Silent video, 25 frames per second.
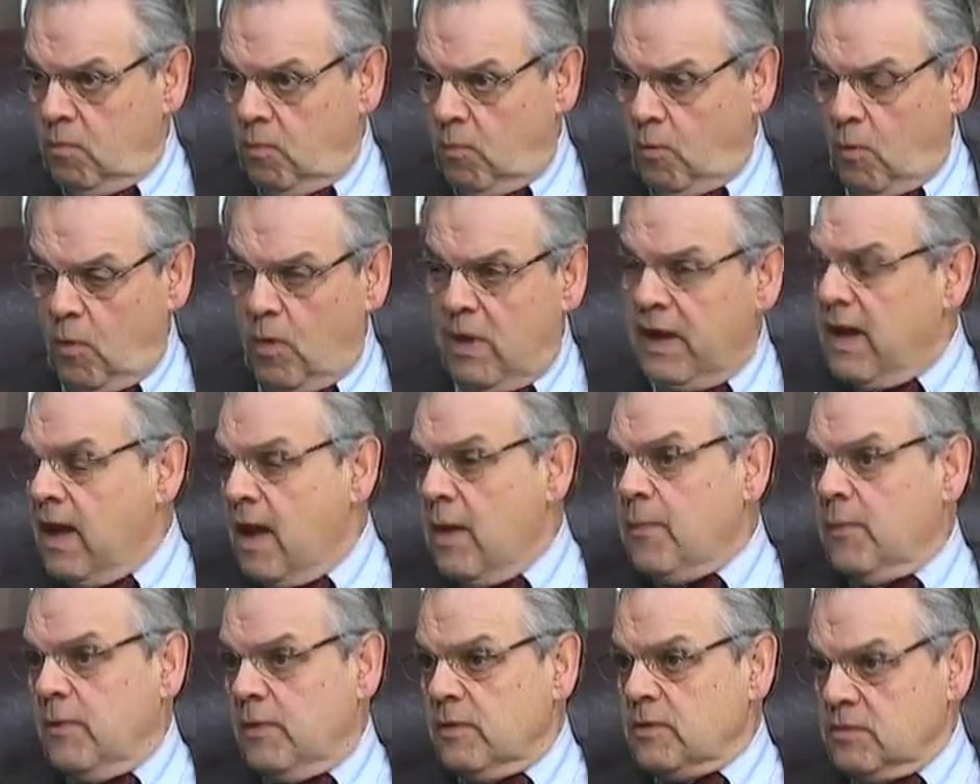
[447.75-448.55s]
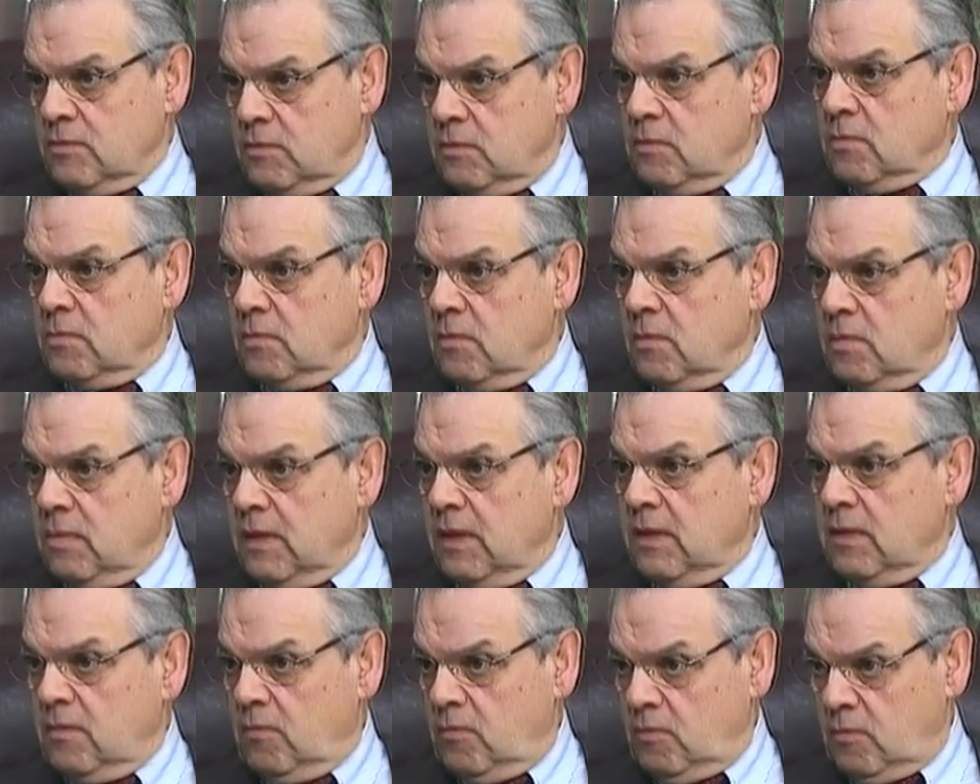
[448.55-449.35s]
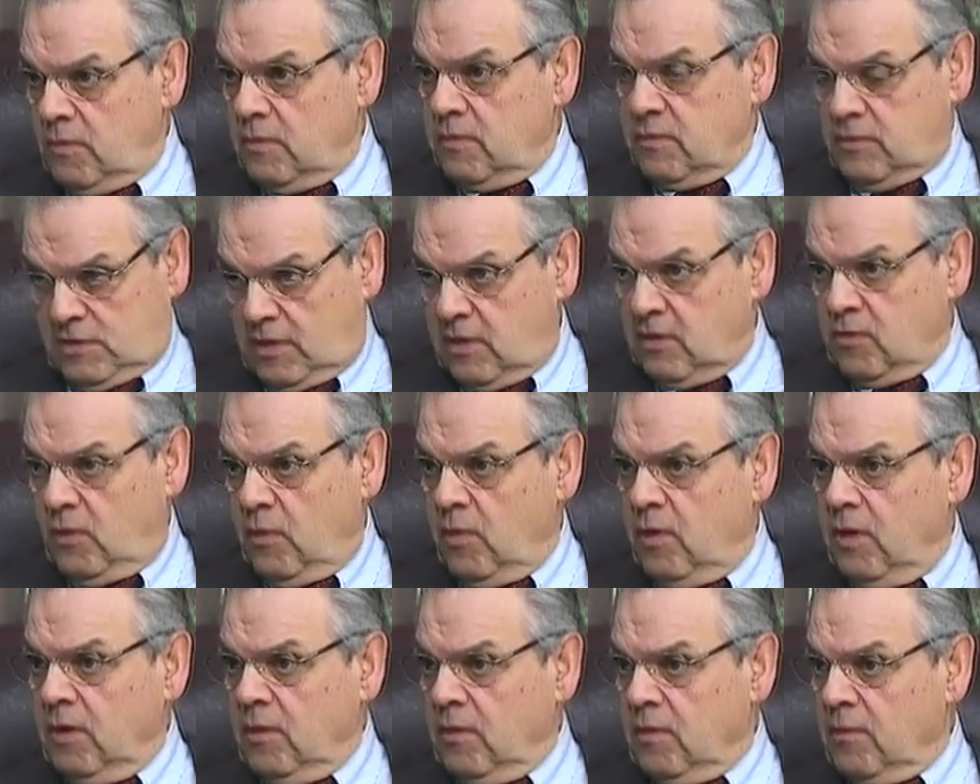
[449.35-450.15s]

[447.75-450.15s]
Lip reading: what happens. Is that correct?